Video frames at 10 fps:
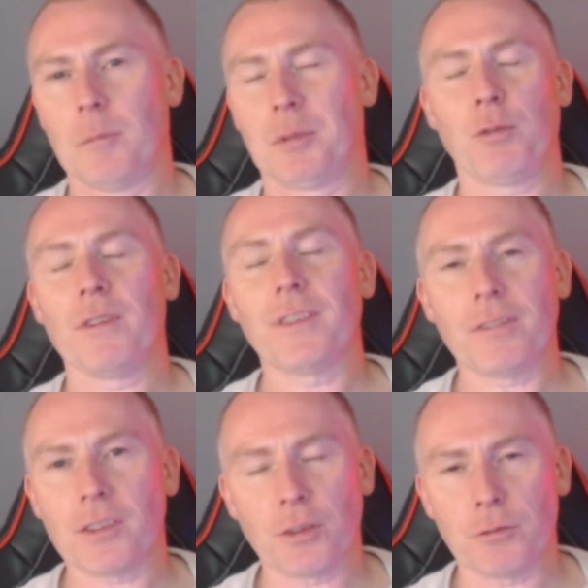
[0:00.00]
between
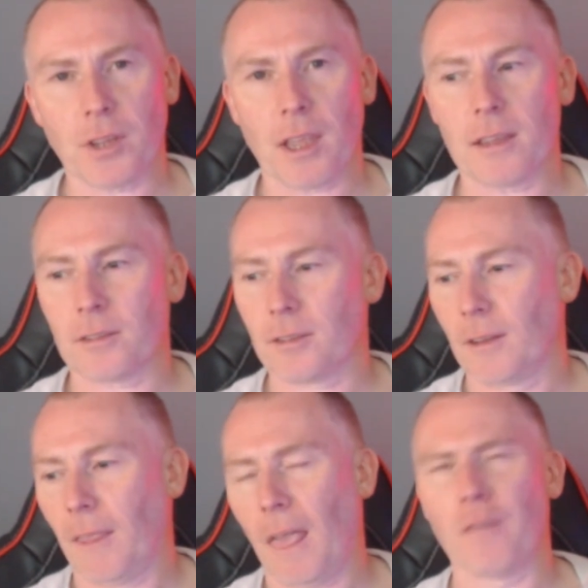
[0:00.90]
fifty-two states,
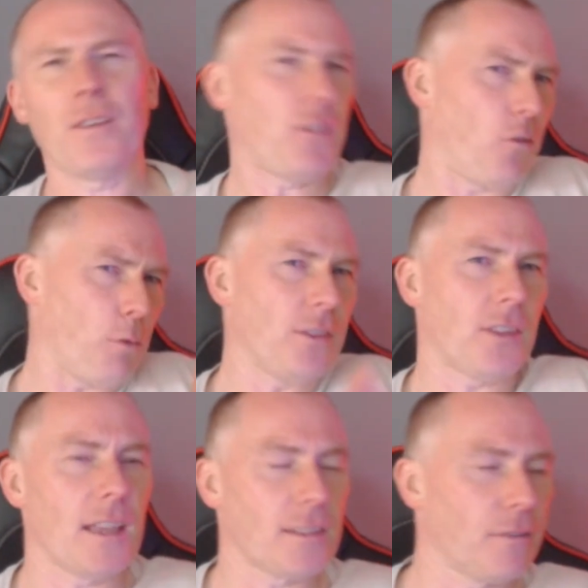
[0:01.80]
uh, fifty-three
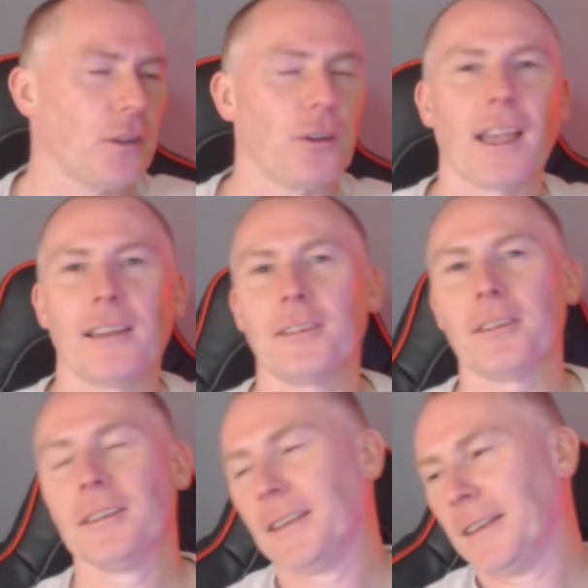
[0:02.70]
states, I forgot Canada.